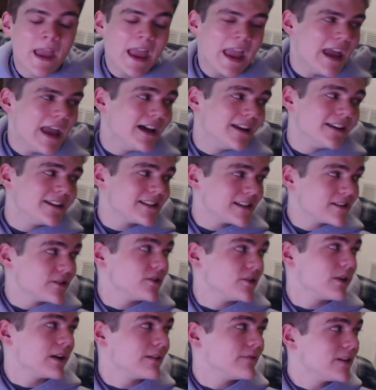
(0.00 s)
And it's
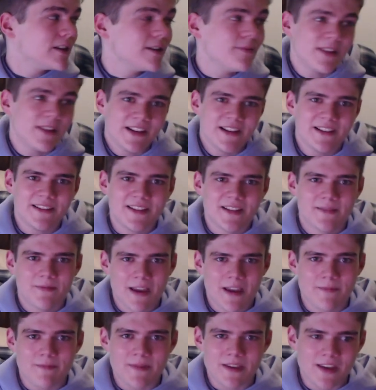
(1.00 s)
actually quite funny because
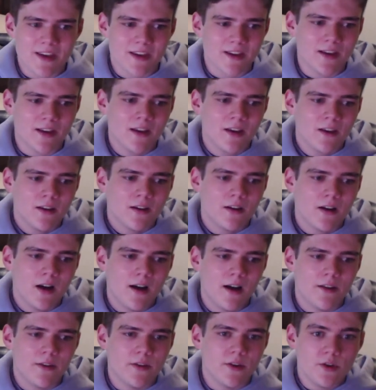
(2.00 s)
despite being
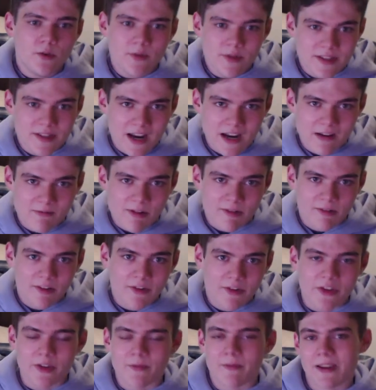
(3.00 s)
the newest item of
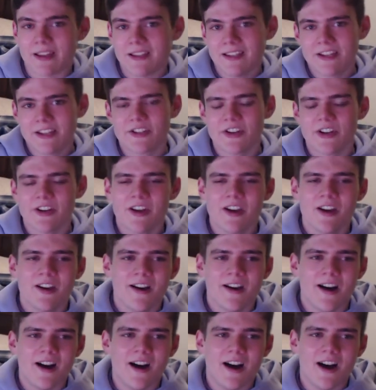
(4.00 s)
clothing in my collection,
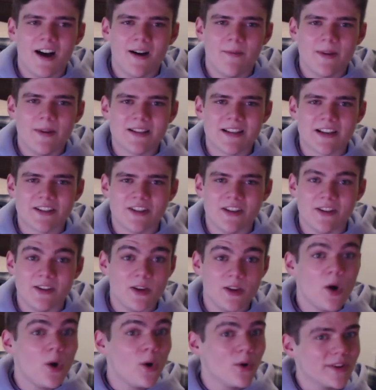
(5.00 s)
it's actually
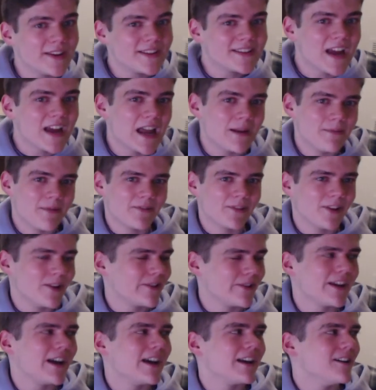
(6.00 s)
the oldest item of
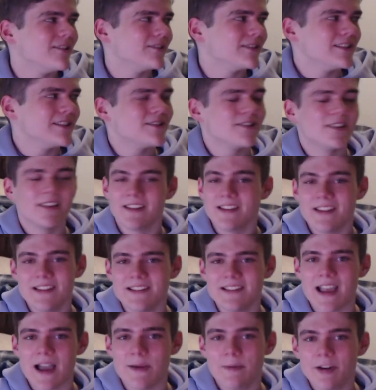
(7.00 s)
clothing I own, considering the
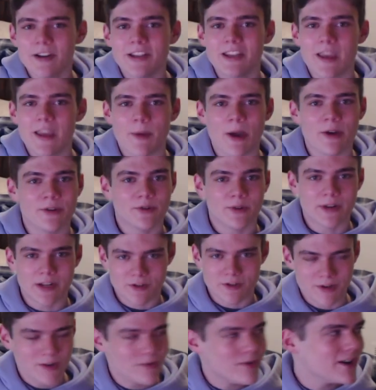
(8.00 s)
Yeezy Gap hoodie came out in
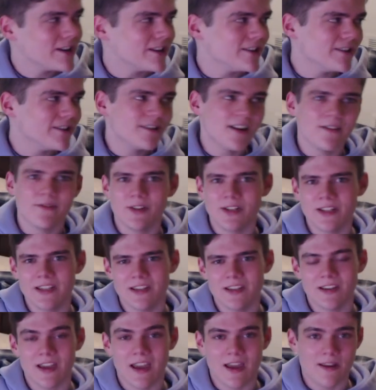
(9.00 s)
2021 and the Dove
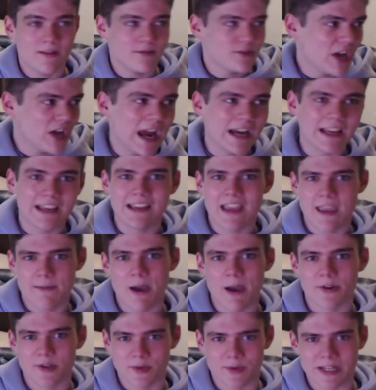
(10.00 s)
hoodie and jacket came
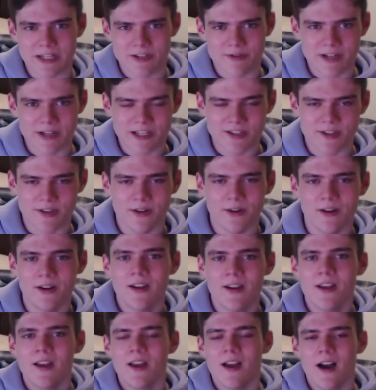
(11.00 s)
out in 2022.
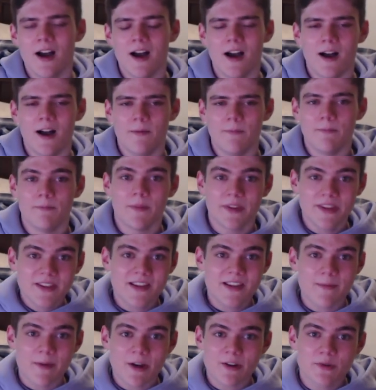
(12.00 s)
But this
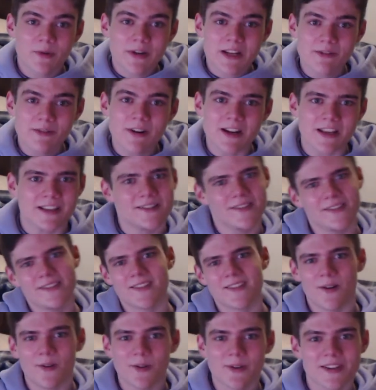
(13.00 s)
came out in 2020, so this is
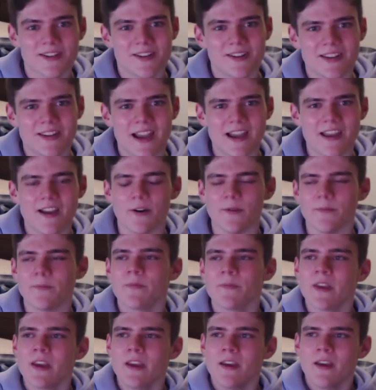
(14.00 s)
the oldest hoodie I own.
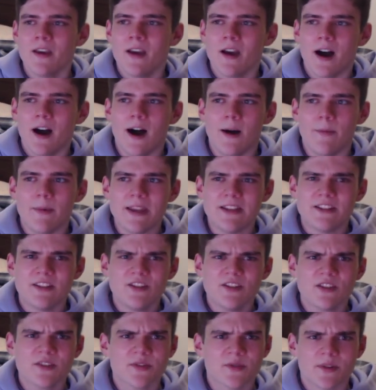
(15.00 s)
It
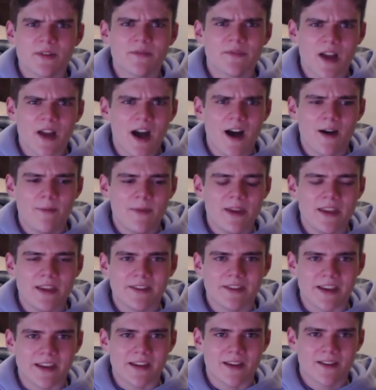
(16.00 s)
did just sort of come in
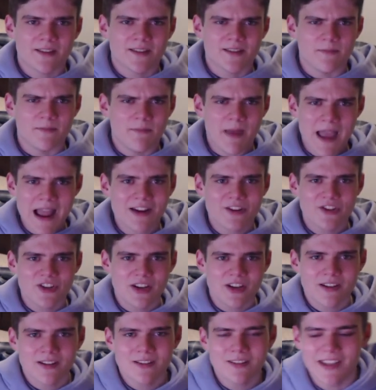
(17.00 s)
like some
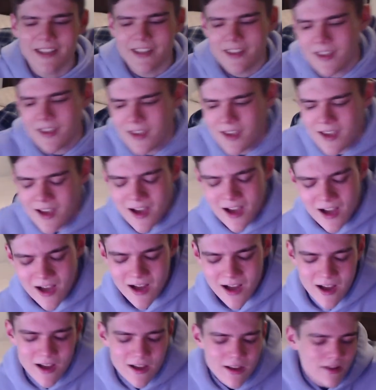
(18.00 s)
packaging, like
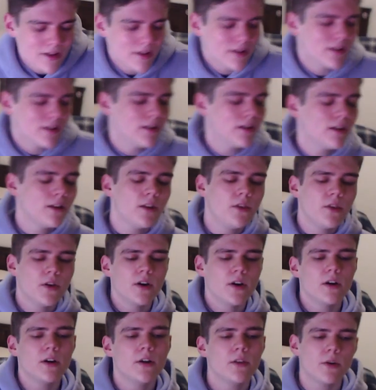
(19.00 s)

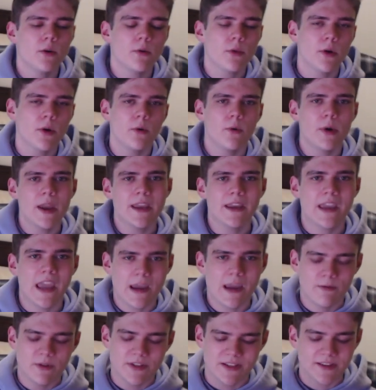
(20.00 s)
the way it
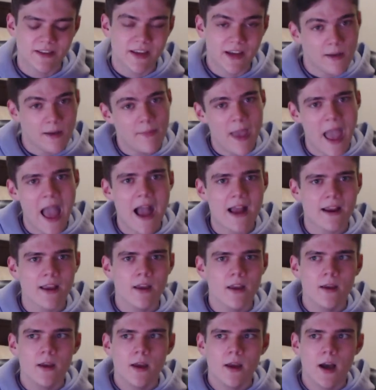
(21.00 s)
came was in like a bag,
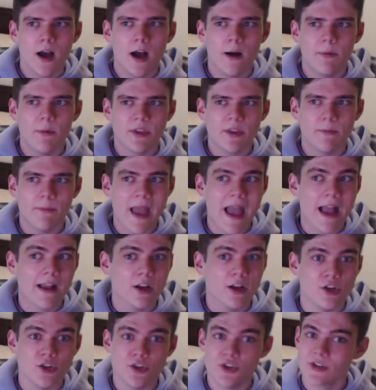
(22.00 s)
but the
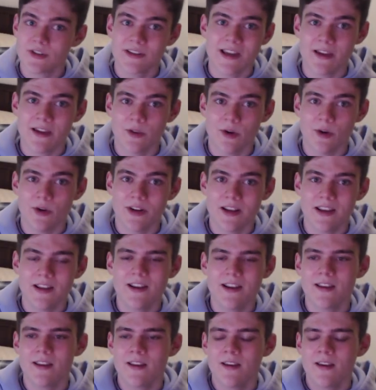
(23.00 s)
bag just had the hoodie in it.